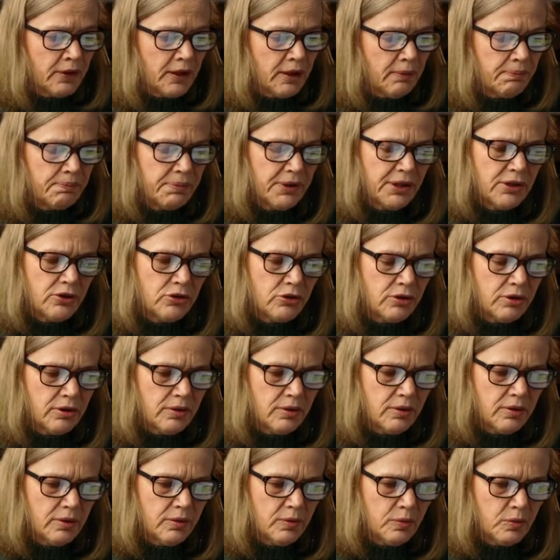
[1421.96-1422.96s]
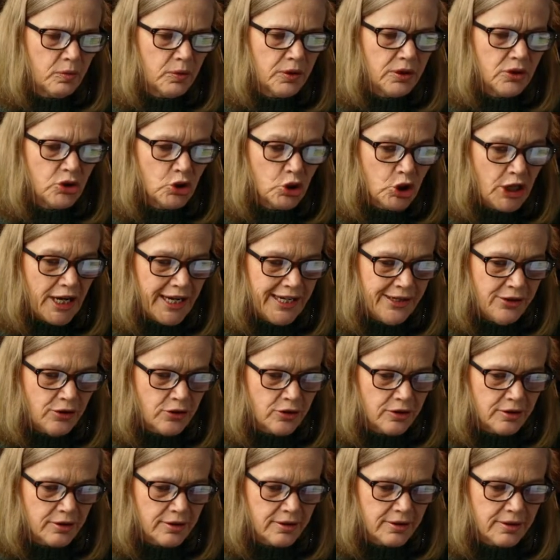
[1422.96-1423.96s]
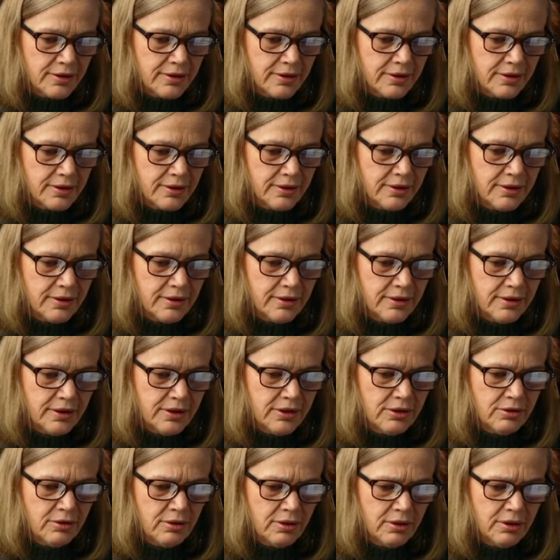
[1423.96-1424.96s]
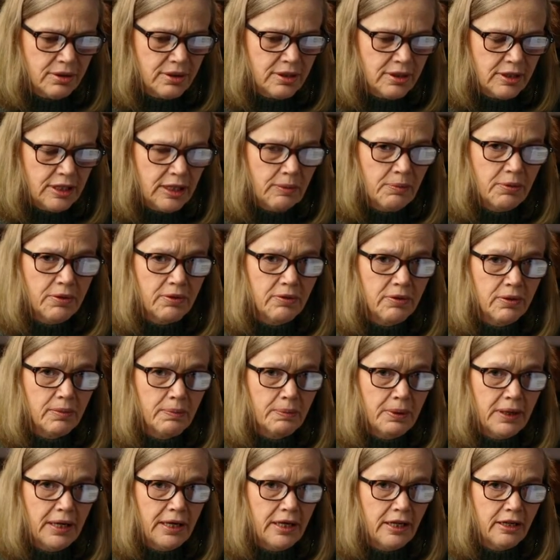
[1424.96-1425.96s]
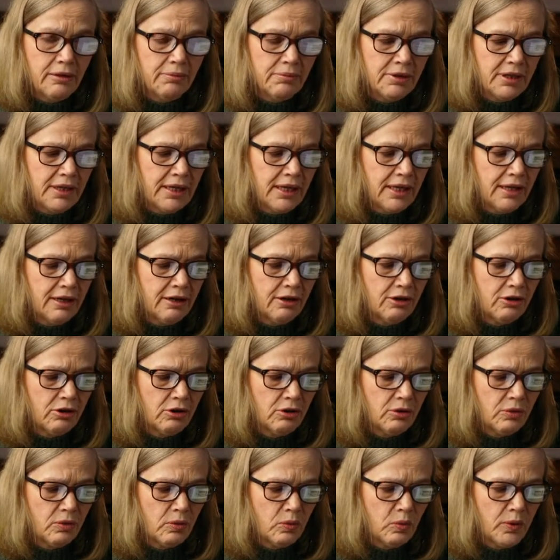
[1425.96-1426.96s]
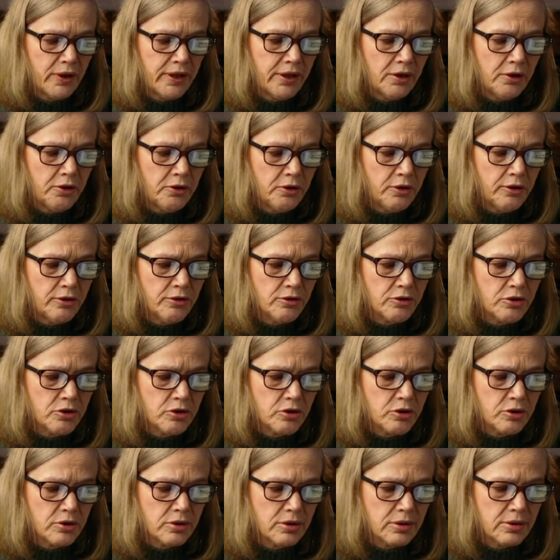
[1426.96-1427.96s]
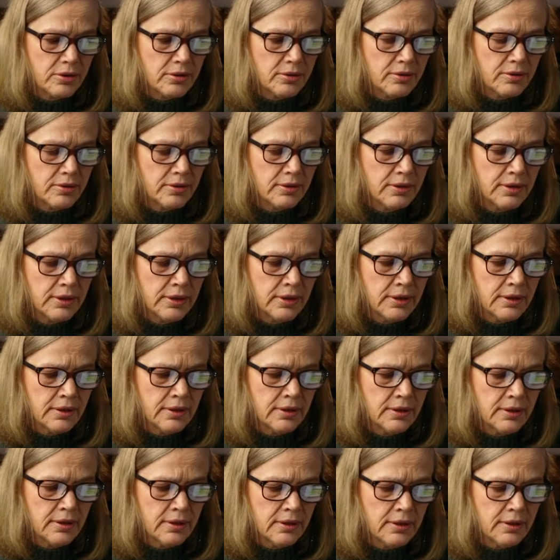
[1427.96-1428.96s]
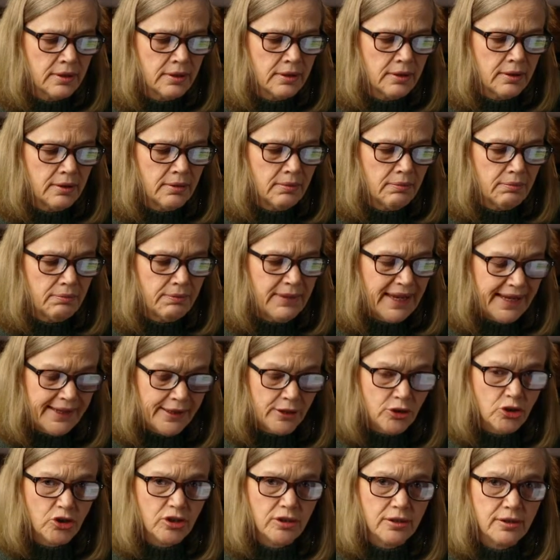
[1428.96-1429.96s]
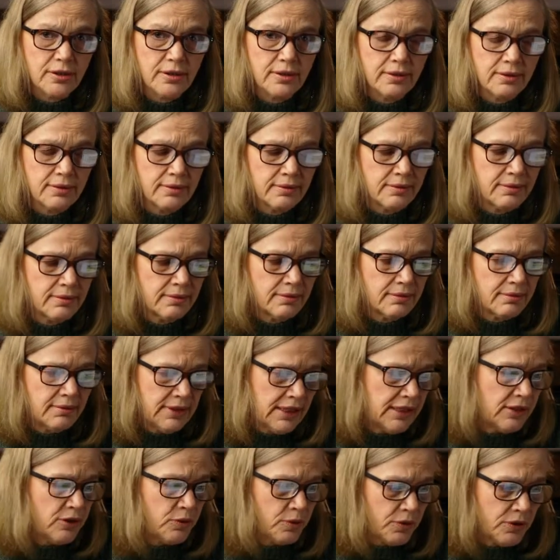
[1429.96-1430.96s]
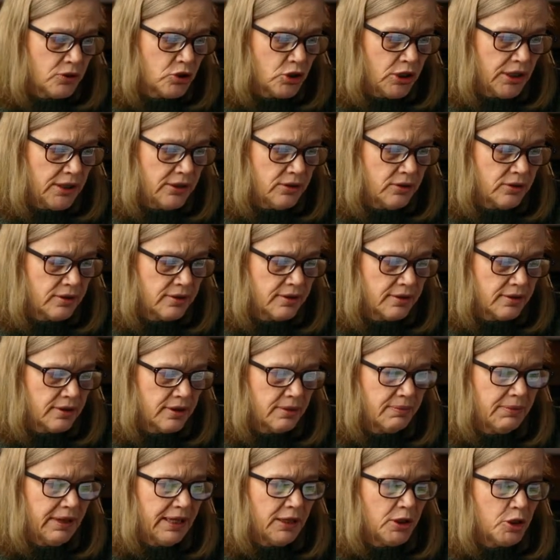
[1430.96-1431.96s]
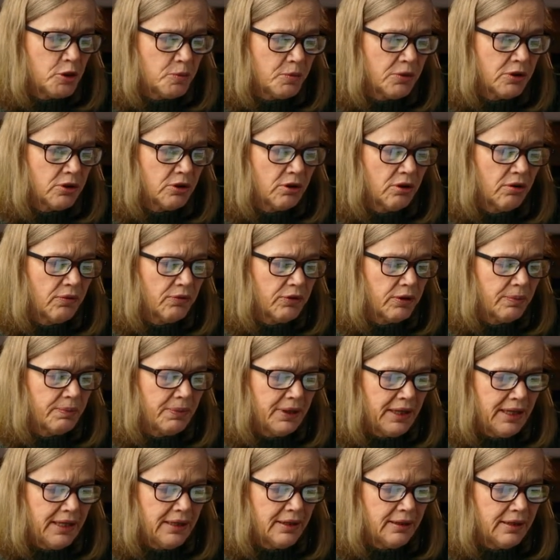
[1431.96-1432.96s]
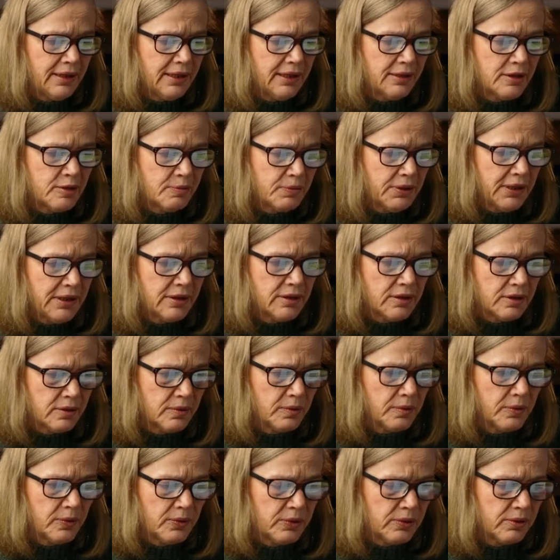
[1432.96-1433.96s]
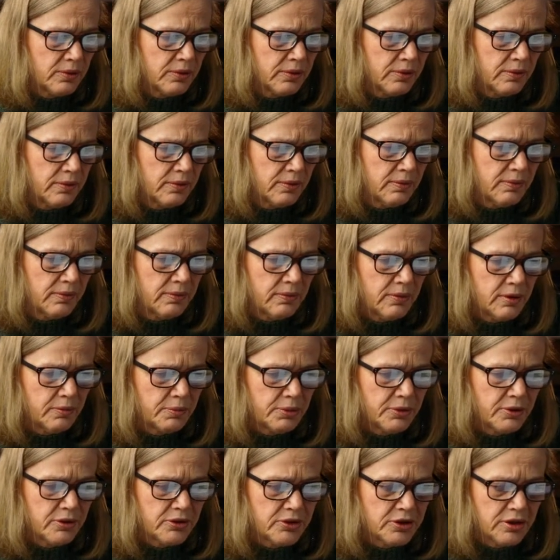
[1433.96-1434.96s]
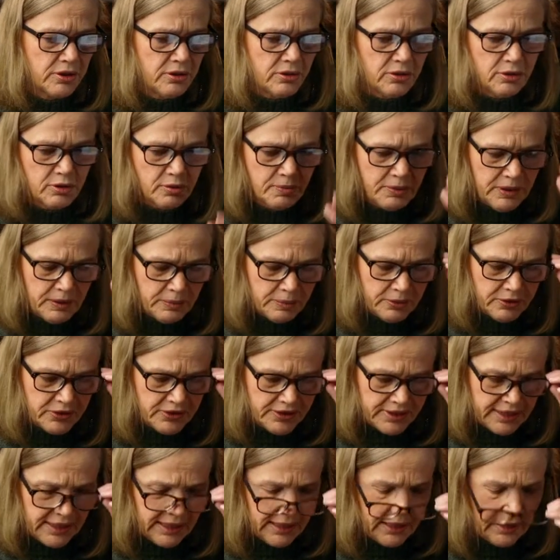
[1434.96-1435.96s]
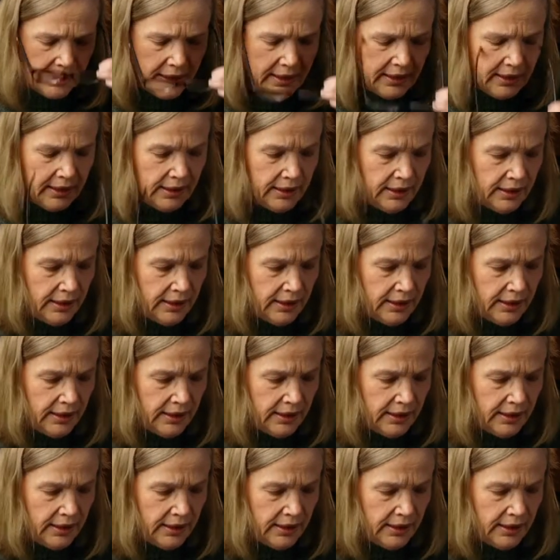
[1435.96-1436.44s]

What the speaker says: But what changes is not the depth of the pain, but how one learns to manage it. That's what changes. The management of the pain gets better with the passing years. People say